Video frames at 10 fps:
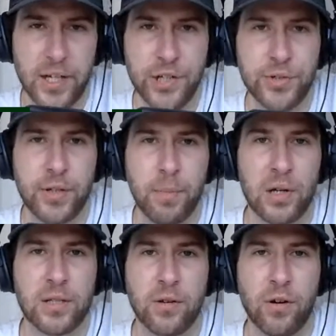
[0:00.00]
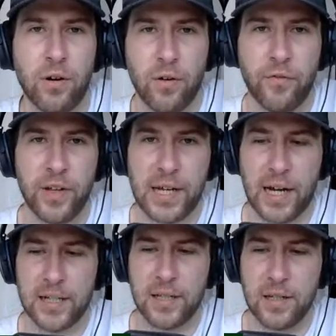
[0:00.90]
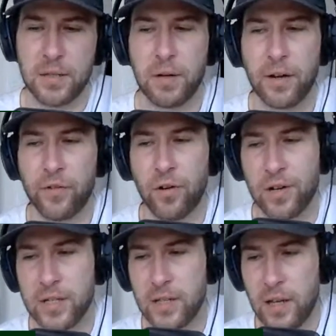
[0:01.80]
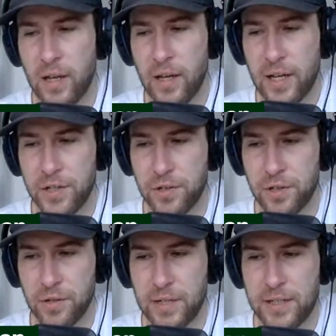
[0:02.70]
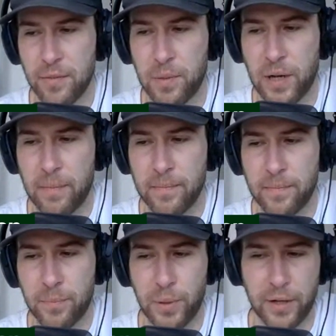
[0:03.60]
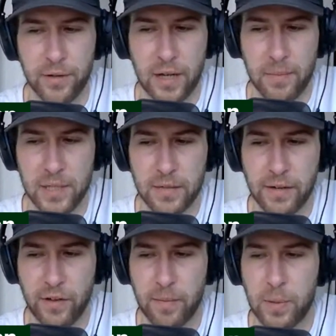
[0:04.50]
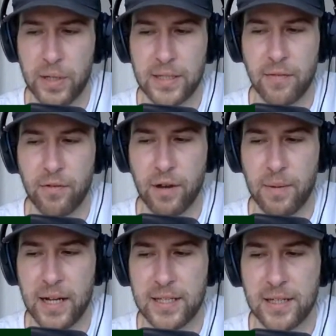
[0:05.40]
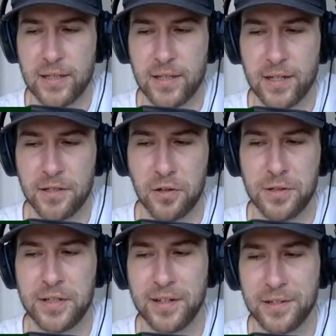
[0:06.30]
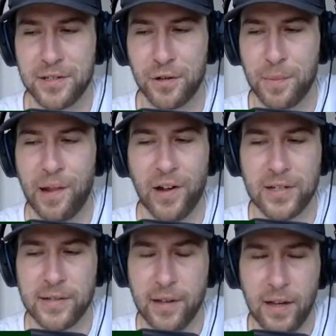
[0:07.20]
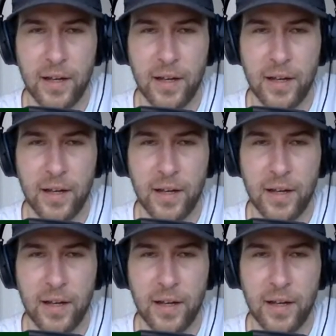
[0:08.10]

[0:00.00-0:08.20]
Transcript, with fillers: an interesting box score for Giannis in this one. Of course, as usual, he still put up pretty good numbers: 25 points, seven rebounds, six assists, two steals, two blocks.